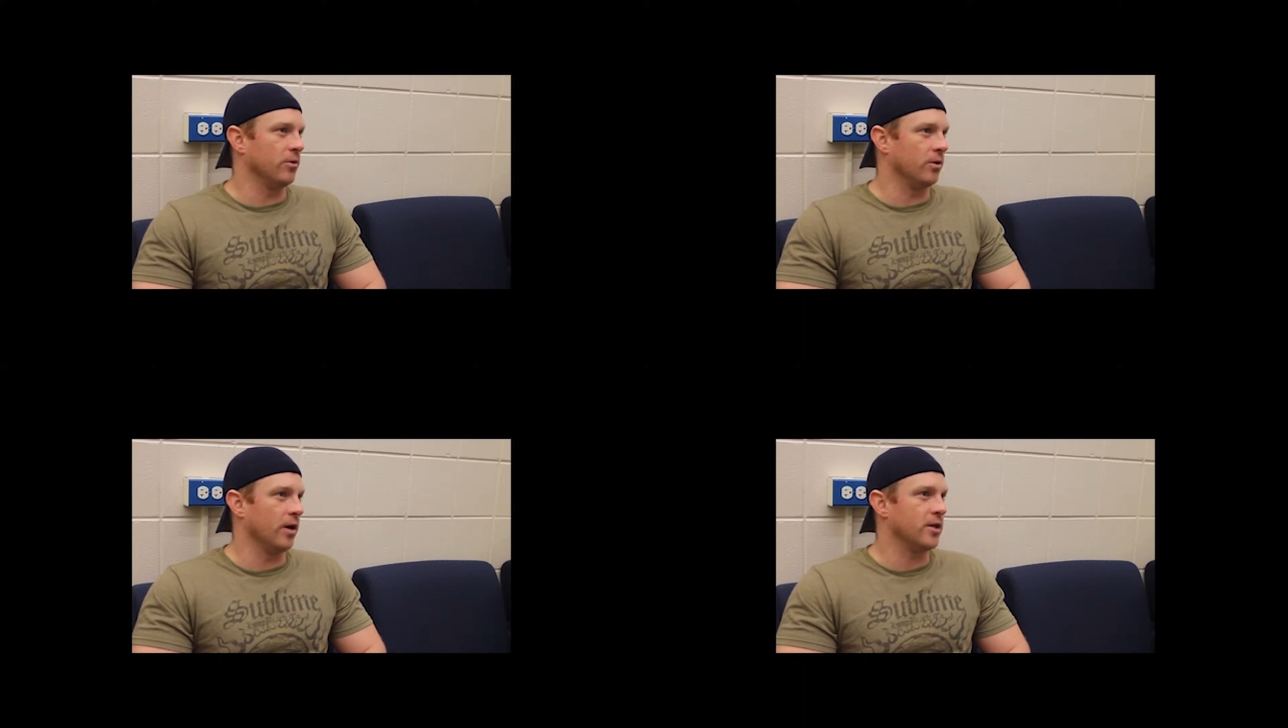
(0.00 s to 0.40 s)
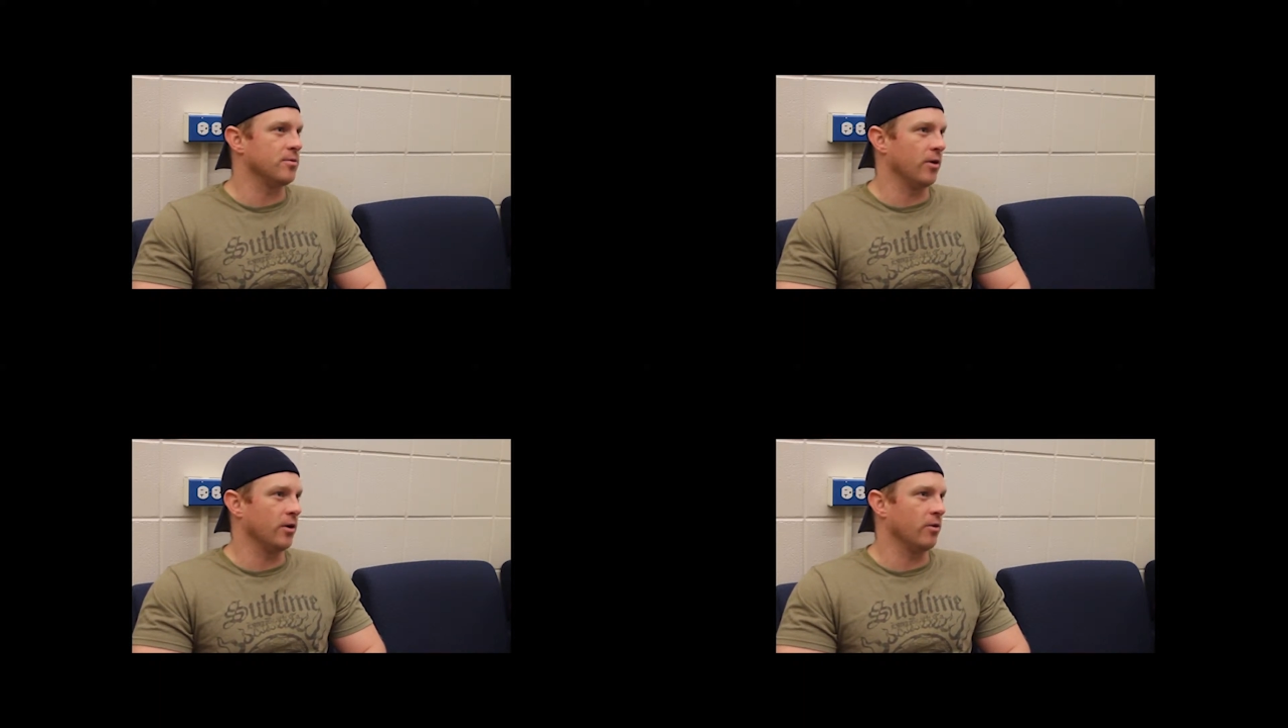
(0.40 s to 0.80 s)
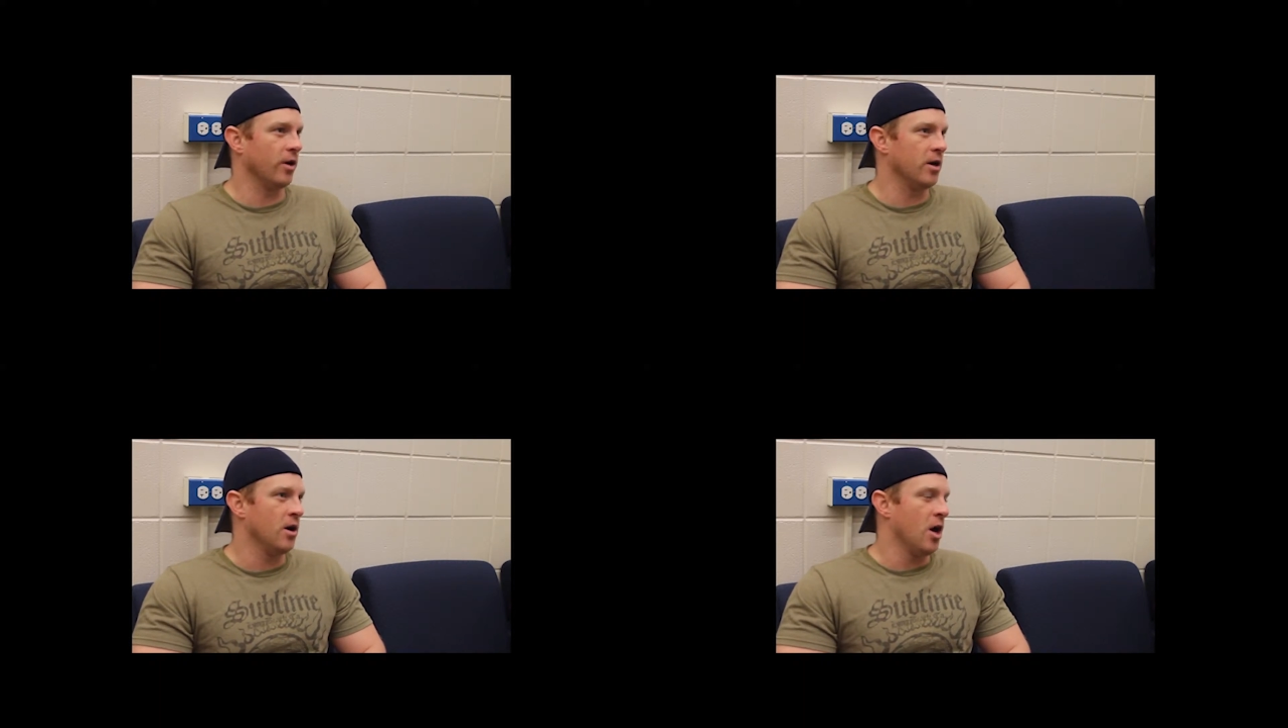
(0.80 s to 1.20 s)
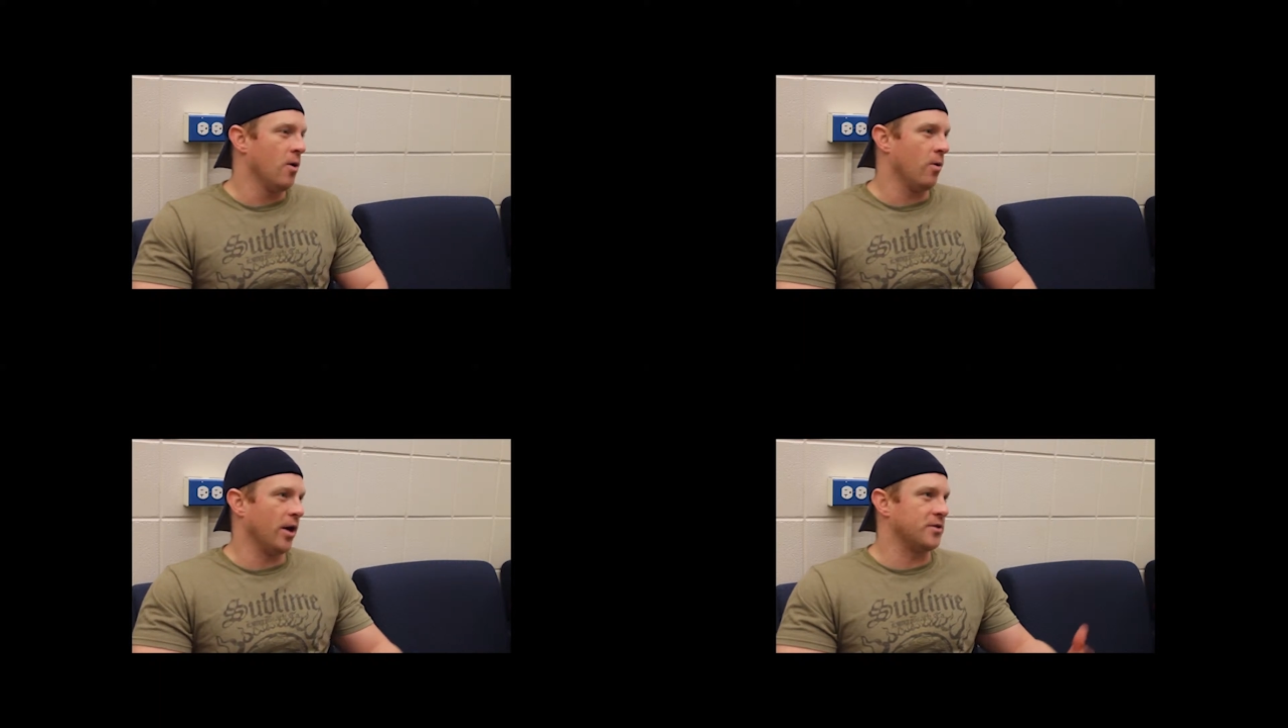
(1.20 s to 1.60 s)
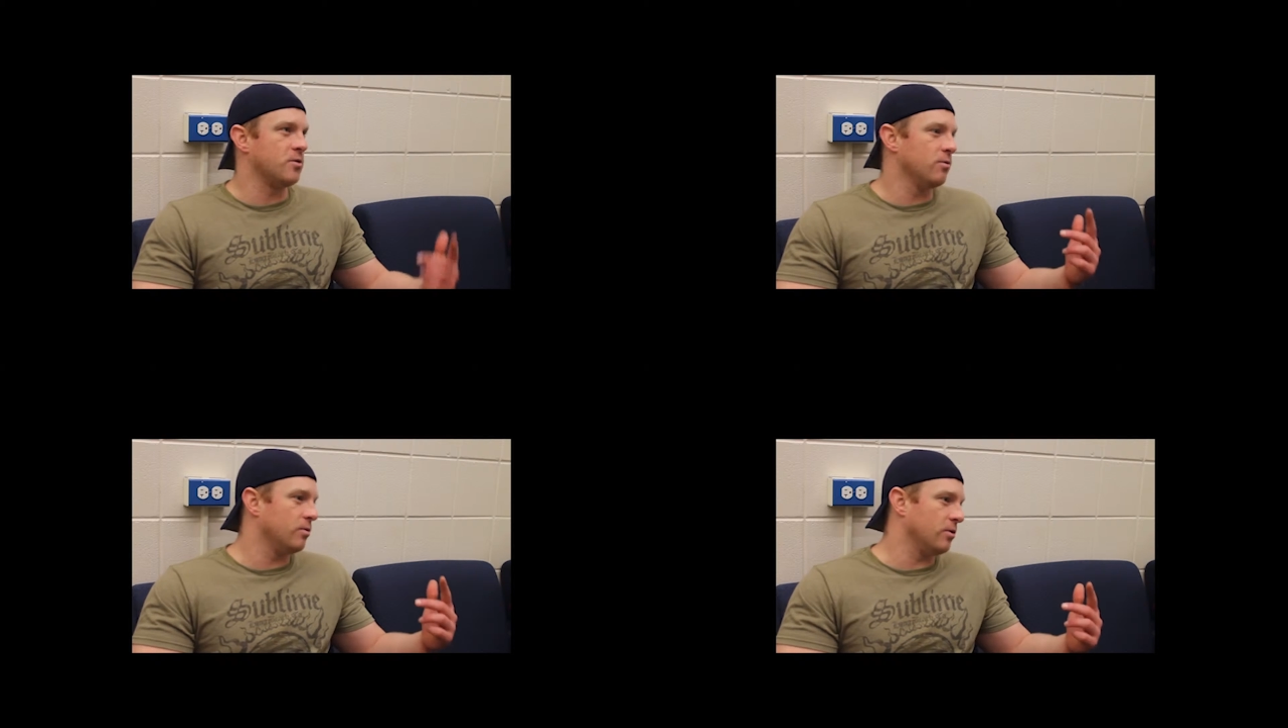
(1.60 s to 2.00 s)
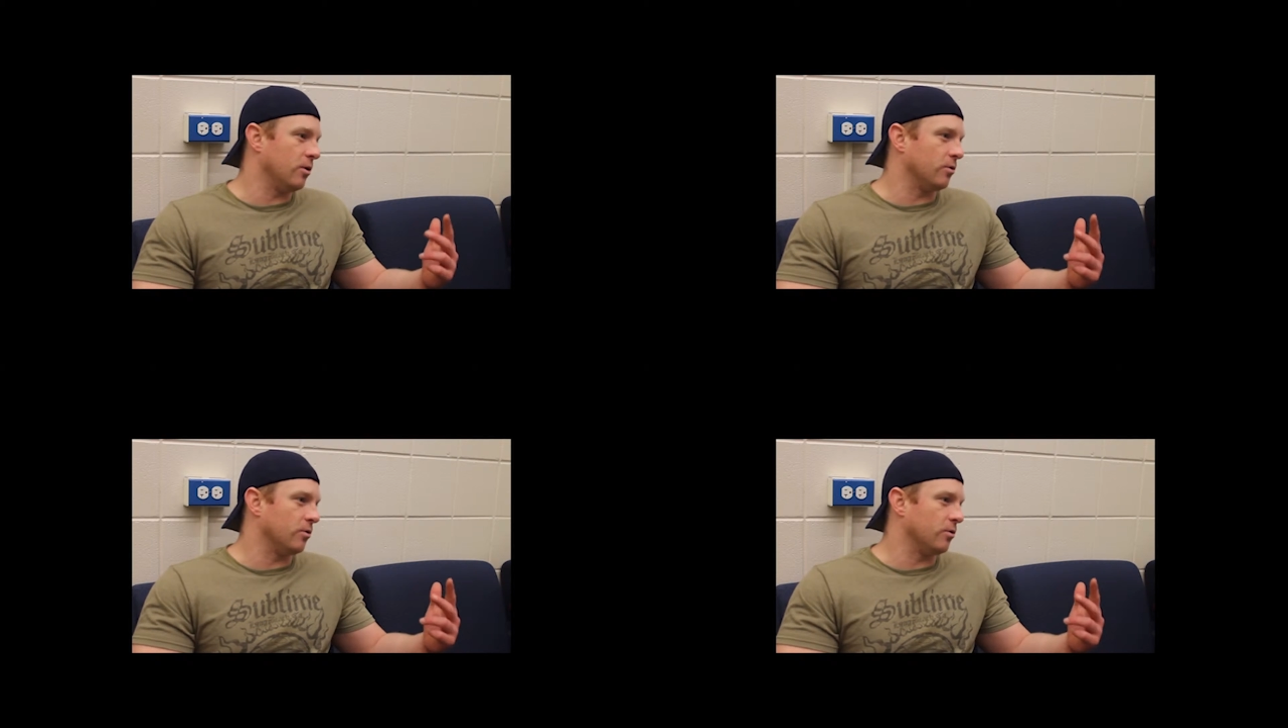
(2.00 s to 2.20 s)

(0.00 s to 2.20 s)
class America, right? Well, I had two